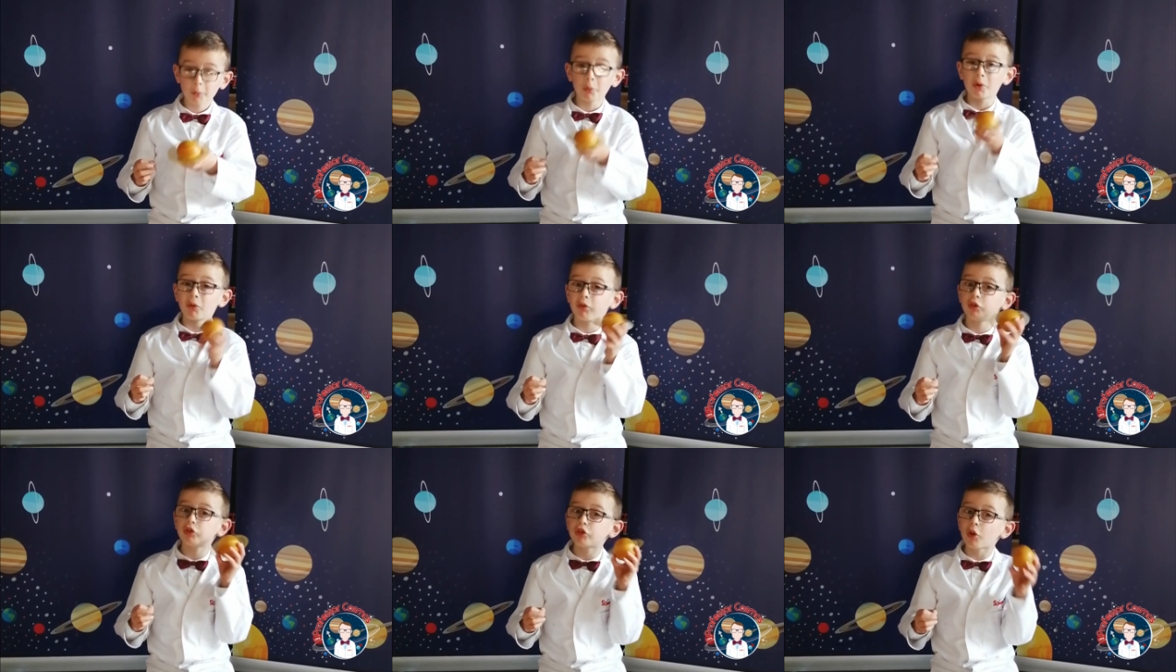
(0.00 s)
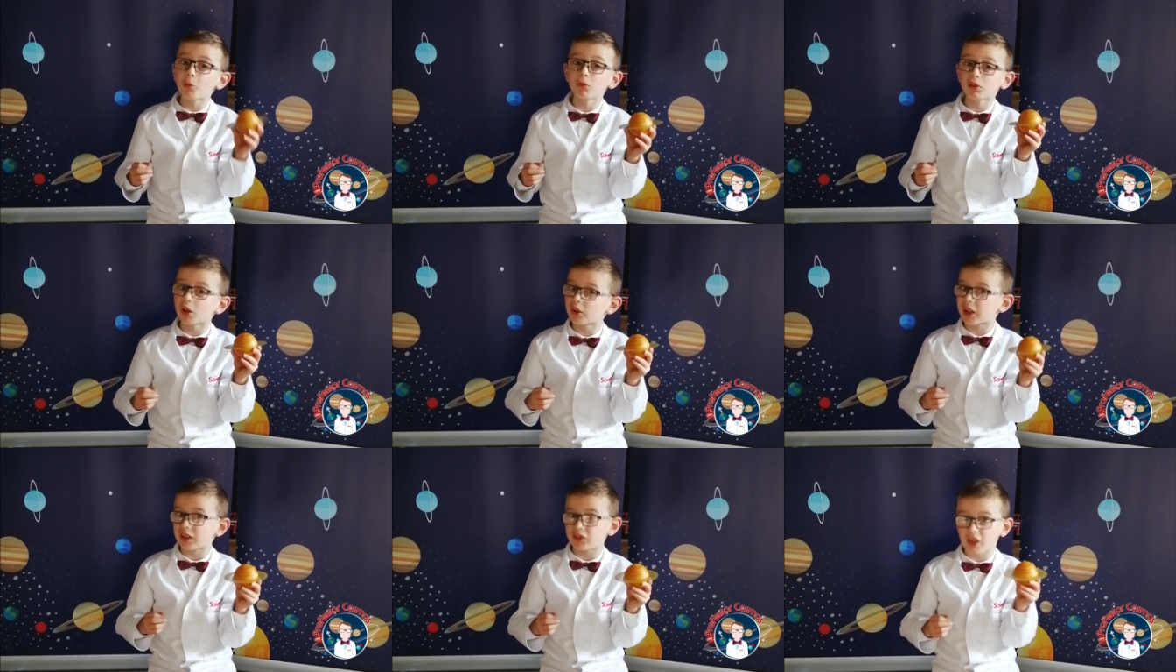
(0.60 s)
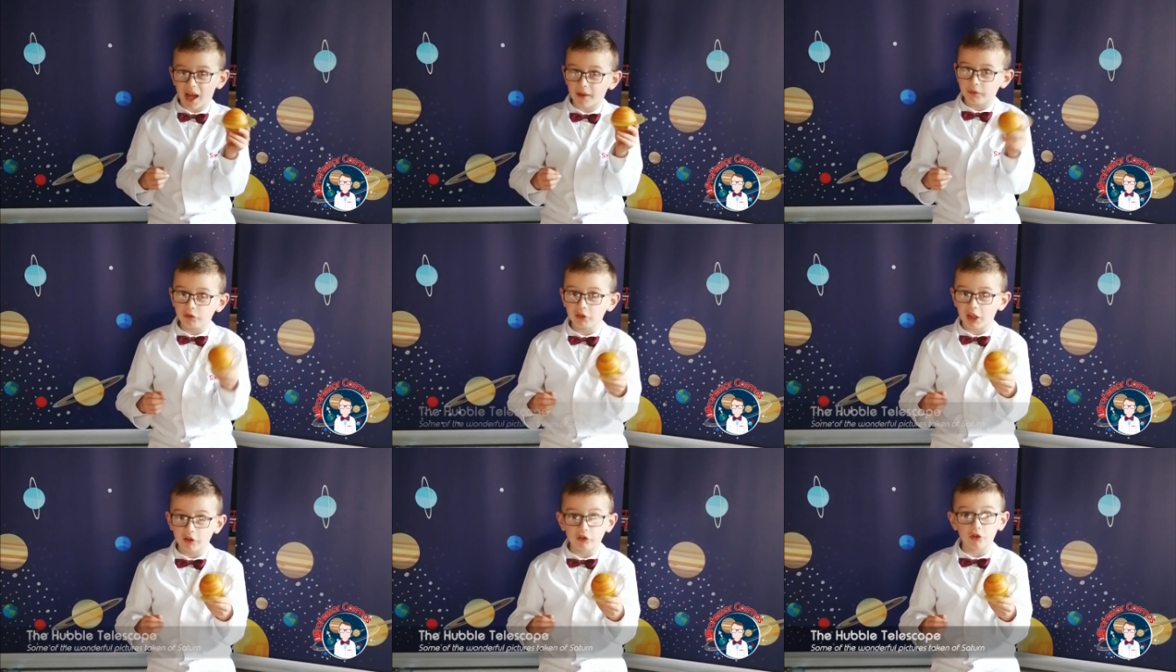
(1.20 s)
We're so lucky to have
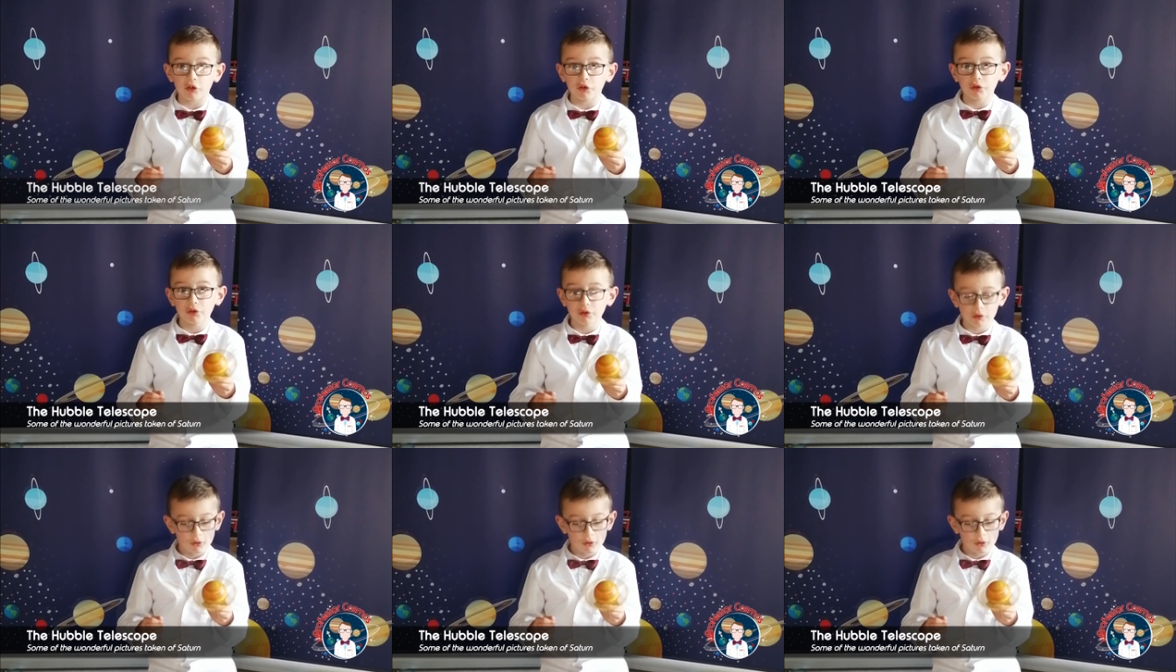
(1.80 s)
Saturn.